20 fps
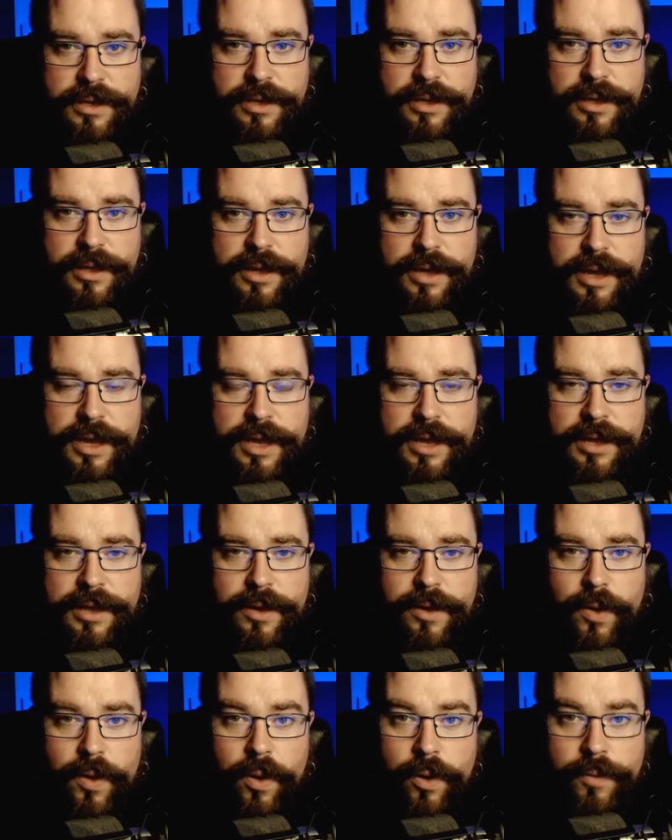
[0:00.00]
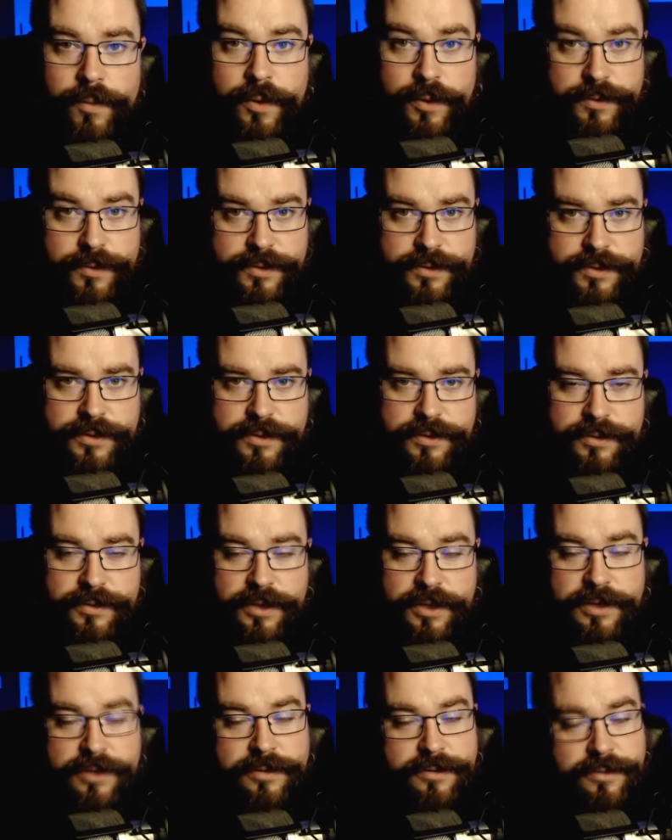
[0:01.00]
I almost,
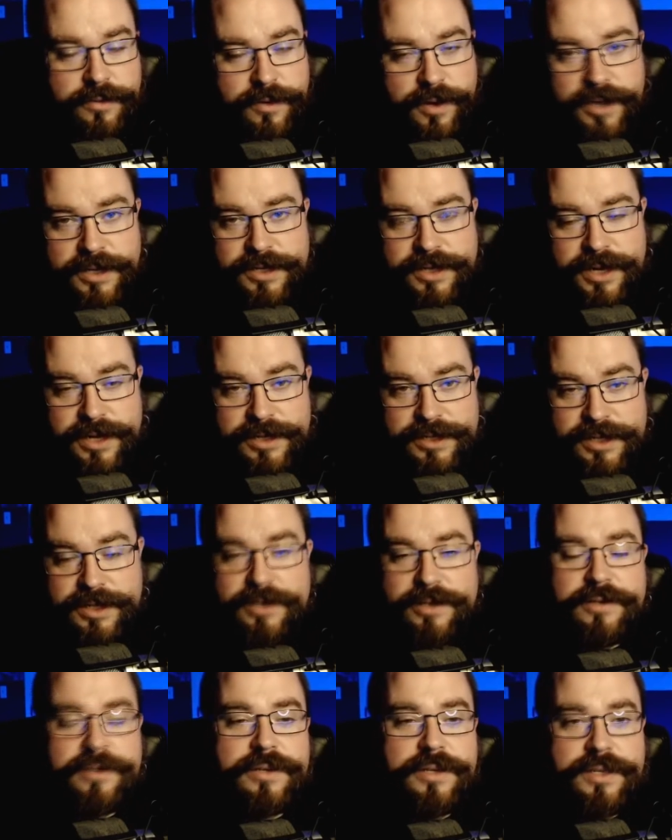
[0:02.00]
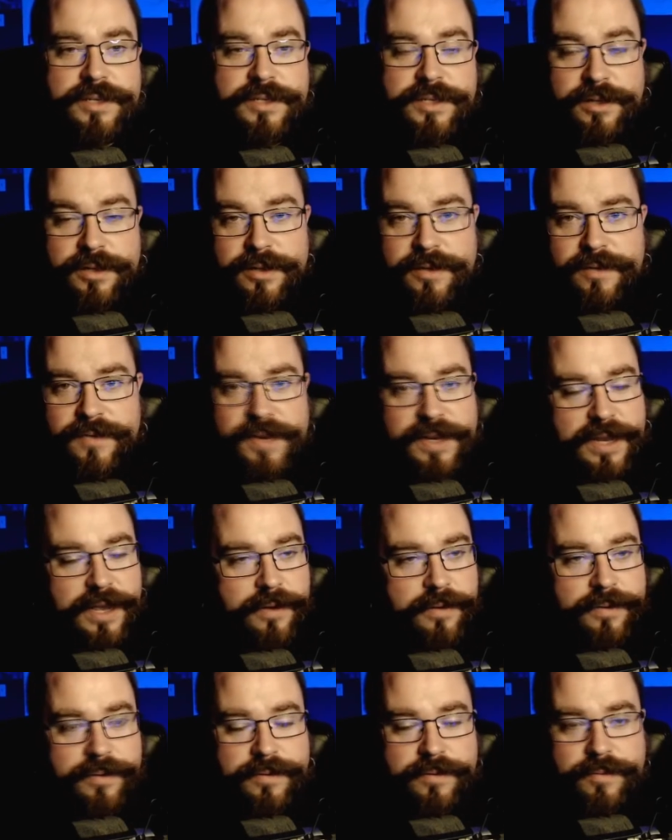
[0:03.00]
and granted I didn't, he's still living now
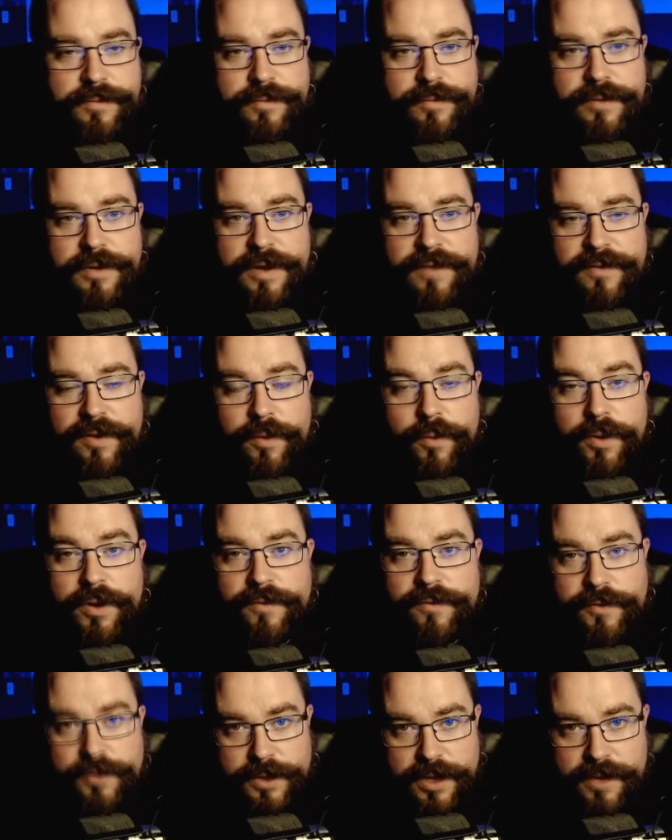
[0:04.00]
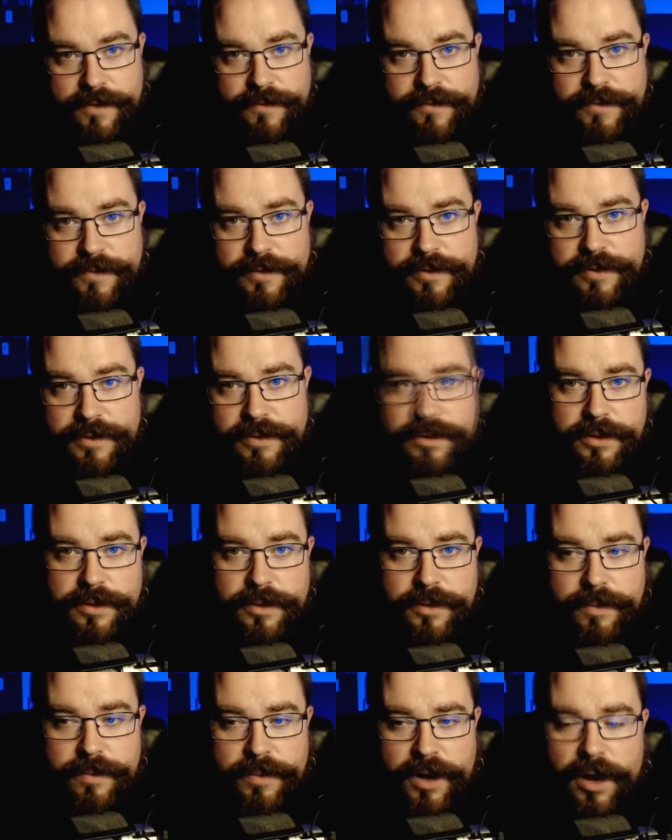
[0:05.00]
and having a wonderful life,
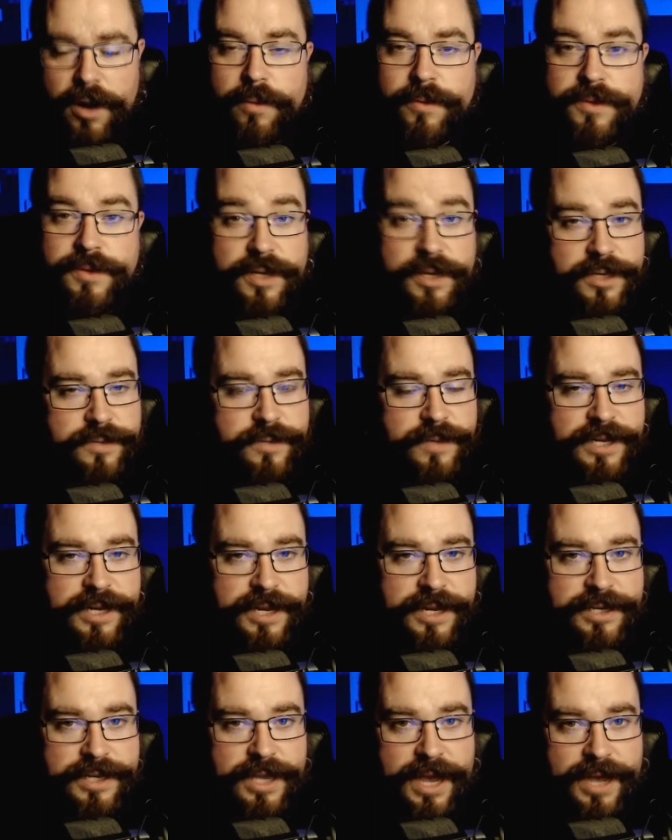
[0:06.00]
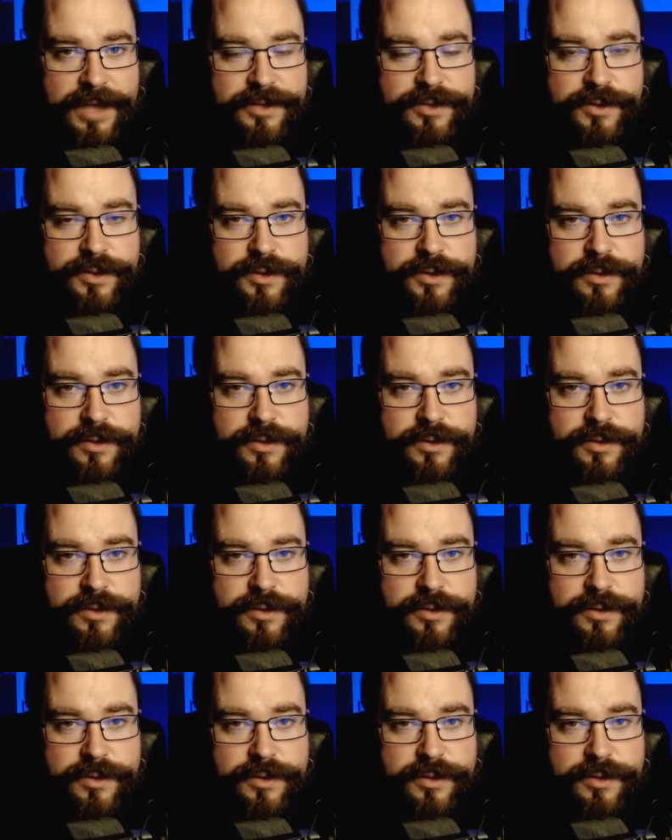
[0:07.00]
but I almost lost my dad to cancer.